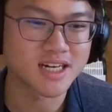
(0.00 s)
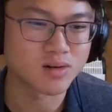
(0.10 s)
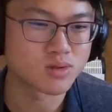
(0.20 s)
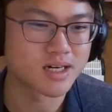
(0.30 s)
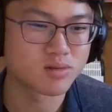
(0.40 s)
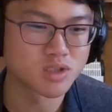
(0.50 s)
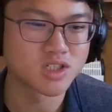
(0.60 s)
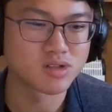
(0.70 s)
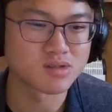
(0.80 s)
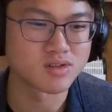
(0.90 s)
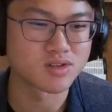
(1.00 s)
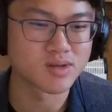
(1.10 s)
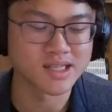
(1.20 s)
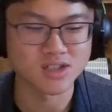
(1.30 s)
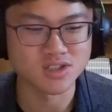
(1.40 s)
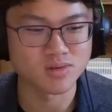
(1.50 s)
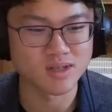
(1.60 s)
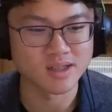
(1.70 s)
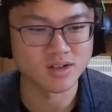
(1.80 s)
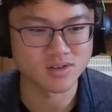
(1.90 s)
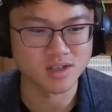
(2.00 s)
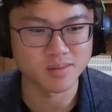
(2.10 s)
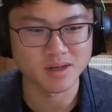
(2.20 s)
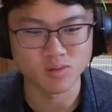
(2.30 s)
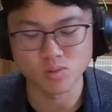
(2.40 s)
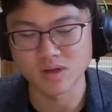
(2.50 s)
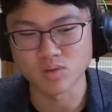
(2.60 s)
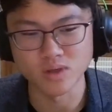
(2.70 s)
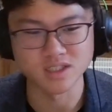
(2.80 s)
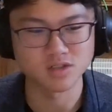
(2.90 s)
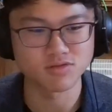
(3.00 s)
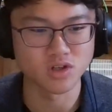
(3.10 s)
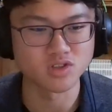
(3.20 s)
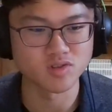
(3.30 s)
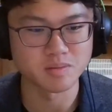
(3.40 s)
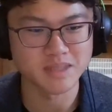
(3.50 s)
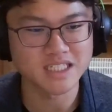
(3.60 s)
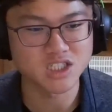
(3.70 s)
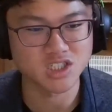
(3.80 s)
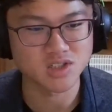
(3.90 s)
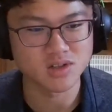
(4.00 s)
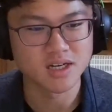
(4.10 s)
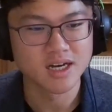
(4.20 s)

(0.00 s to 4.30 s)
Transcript: I, I would agree with you when they're when they're thinking about well, what does philosophy mean to you?